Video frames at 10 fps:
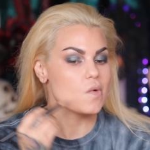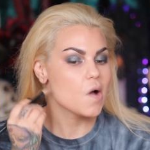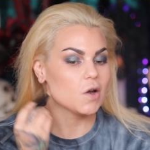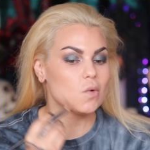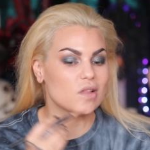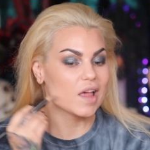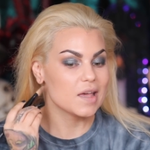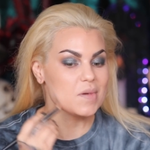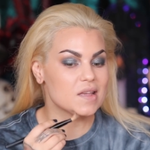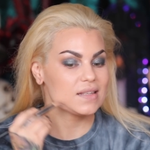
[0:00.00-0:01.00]
I don't
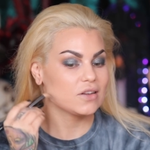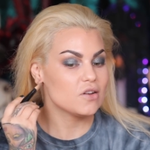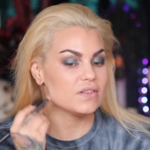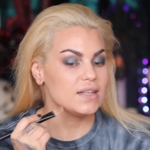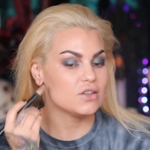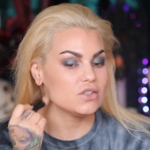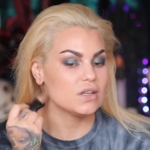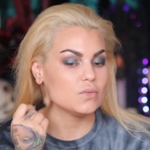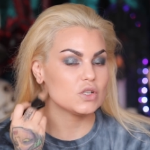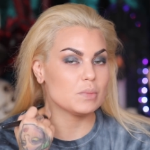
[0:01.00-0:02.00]
like being center of
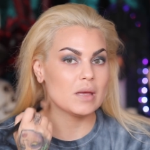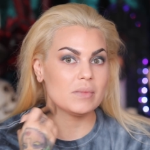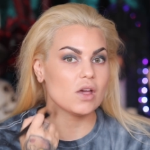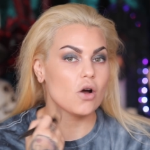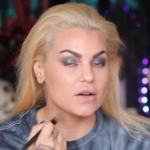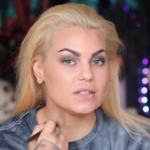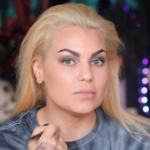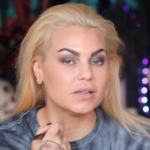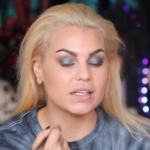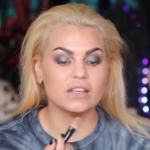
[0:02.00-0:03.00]
attention, which may be hard to
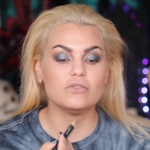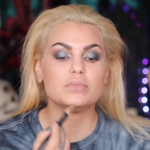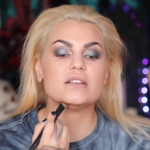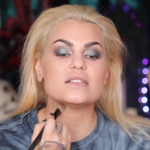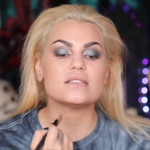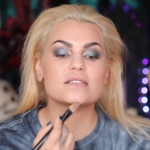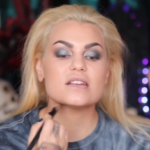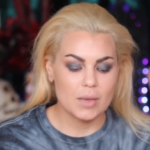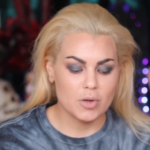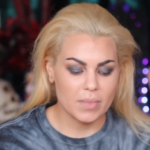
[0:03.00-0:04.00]
believe because
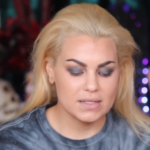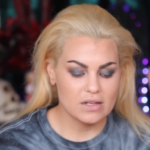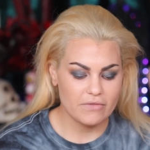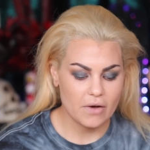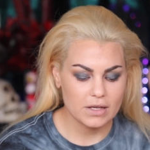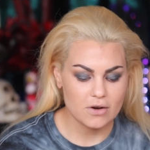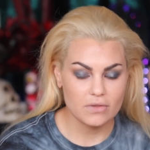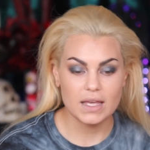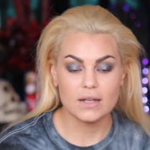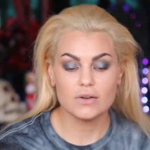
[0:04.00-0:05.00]
I put myself out here on
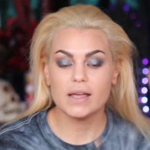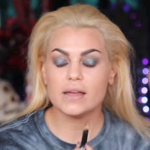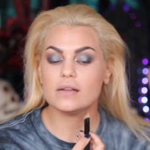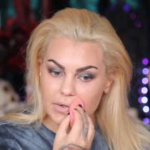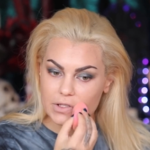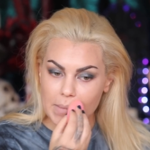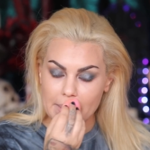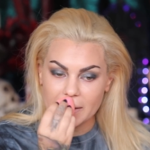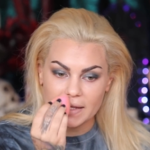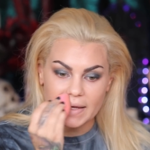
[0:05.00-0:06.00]
the internet. So my
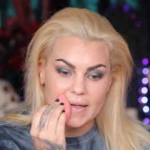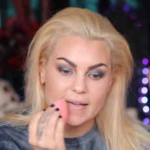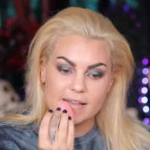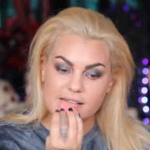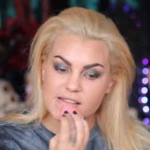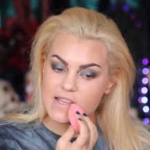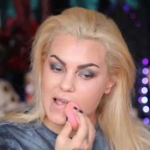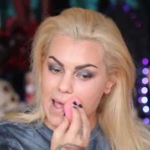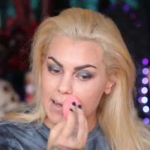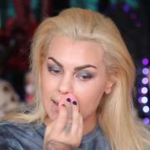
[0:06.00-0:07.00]
birthday is
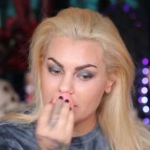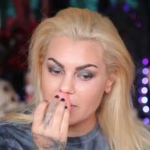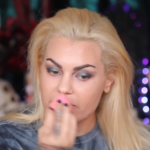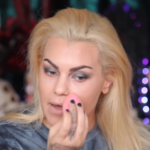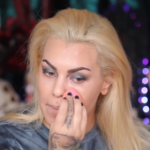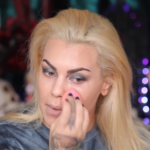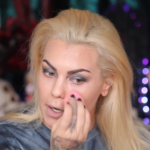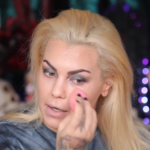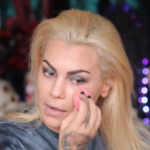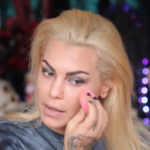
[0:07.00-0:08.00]
end of
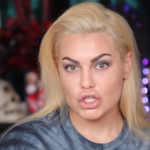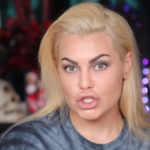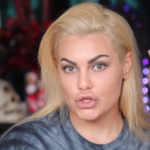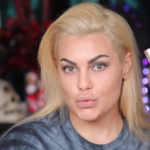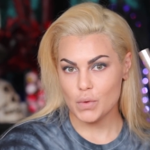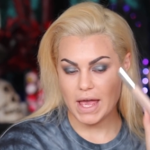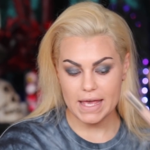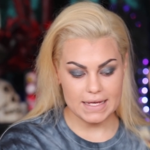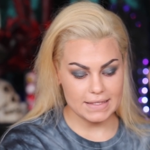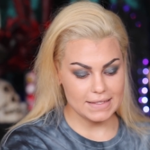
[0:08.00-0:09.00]
November. Jouer
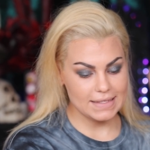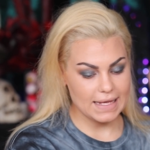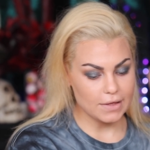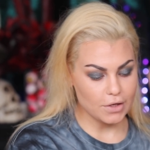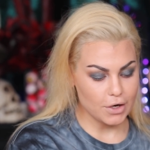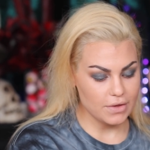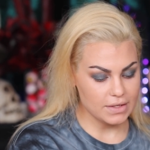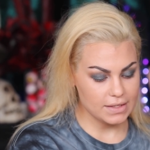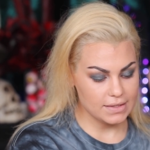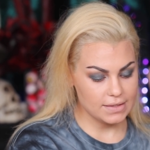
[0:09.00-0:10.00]
Concealer.
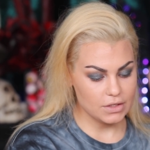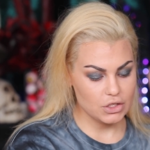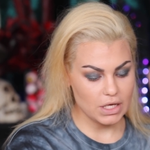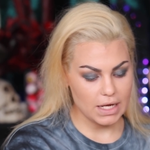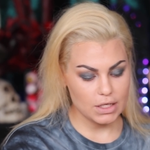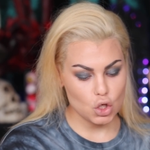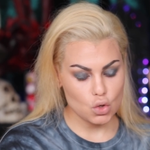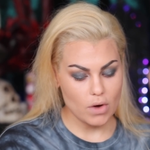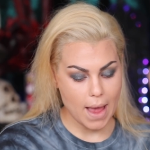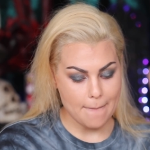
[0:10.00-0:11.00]
This is the shade
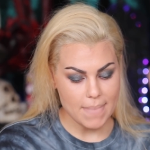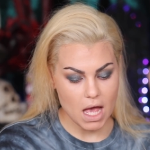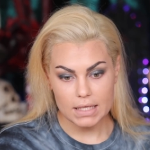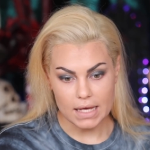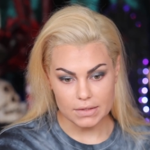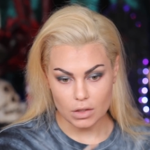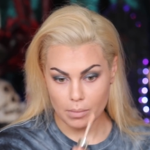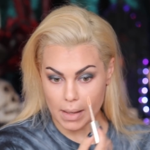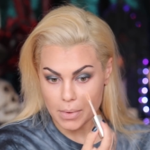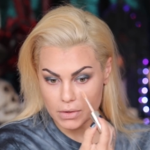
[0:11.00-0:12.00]
Creme. Yes, yeah, so
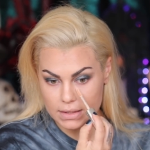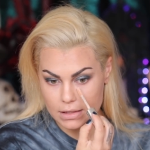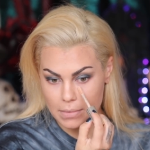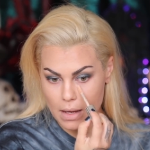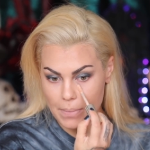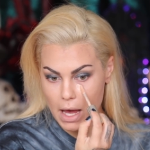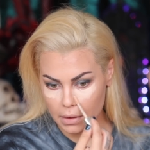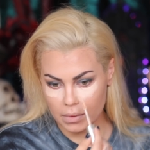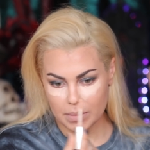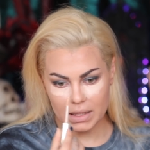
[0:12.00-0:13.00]
my birthday's coming up.
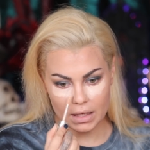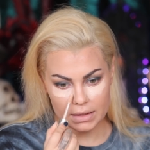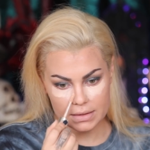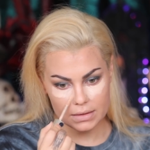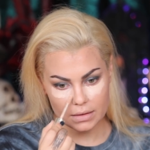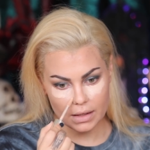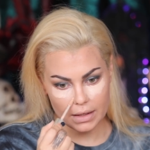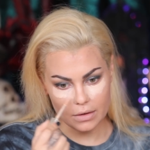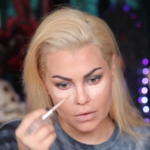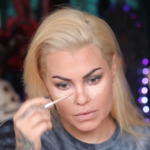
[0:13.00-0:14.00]
It would be nice to
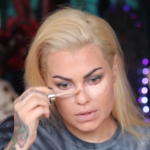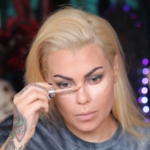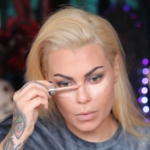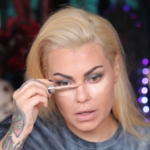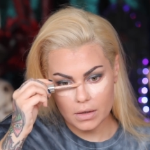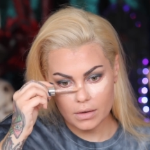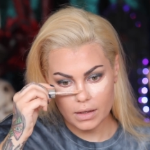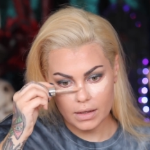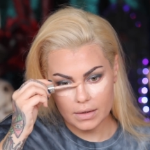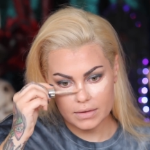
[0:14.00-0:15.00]
like go somewhere, I
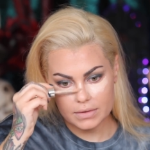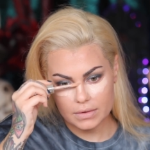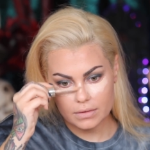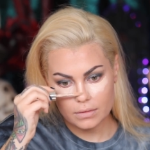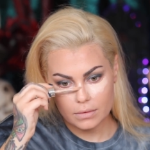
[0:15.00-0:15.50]
guess.